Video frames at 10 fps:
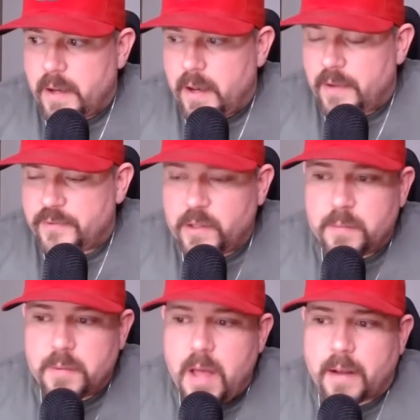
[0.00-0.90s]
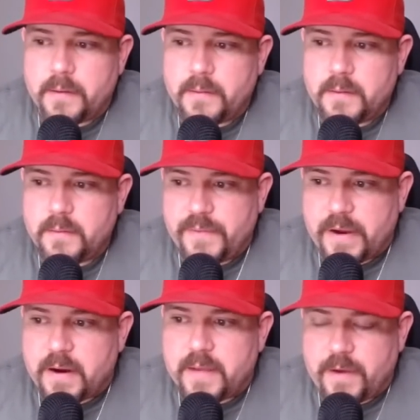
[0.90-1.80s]
steal and a block.
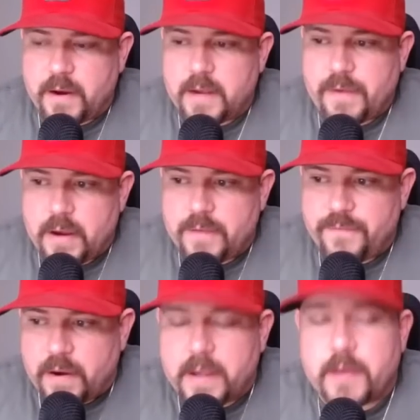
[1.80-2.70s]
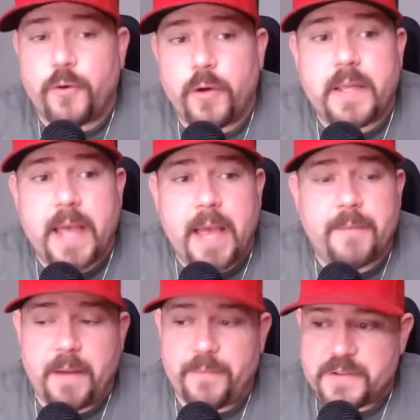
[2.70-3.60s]
Very, very, very, very good game
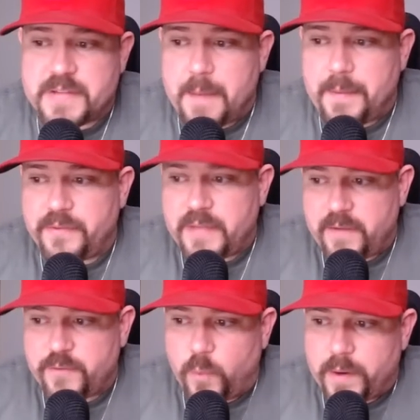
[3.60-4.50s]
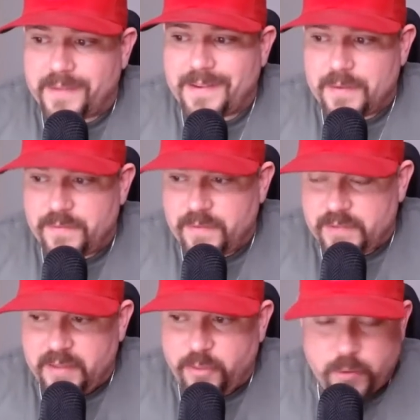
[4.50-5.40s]
from Anfernee Simons, 10 of 20, 7 of 15,